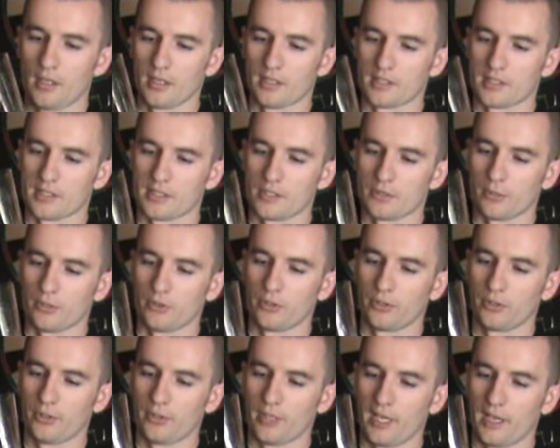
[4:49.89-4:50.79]
and since we're
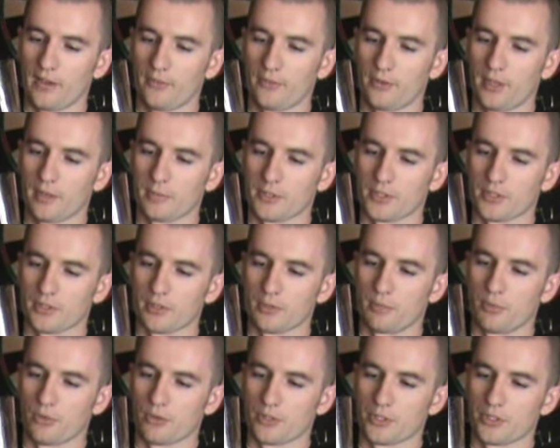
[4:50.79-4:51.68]
only going halfway, I'm just
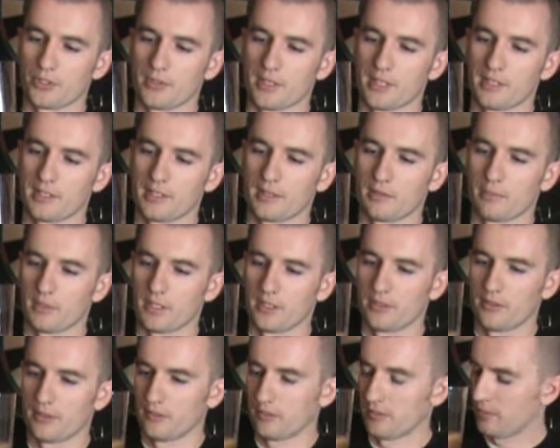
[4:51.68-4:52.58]
going to pour straight to the
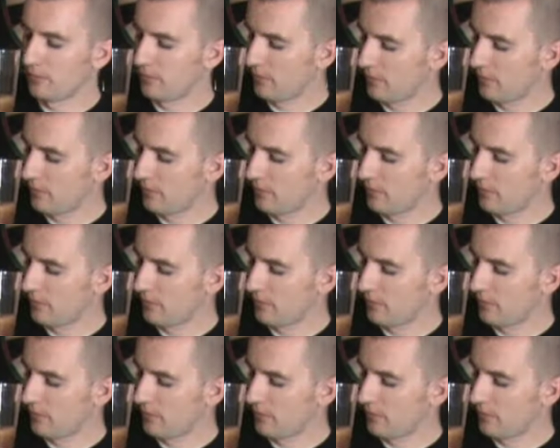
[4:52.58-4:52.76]
middle,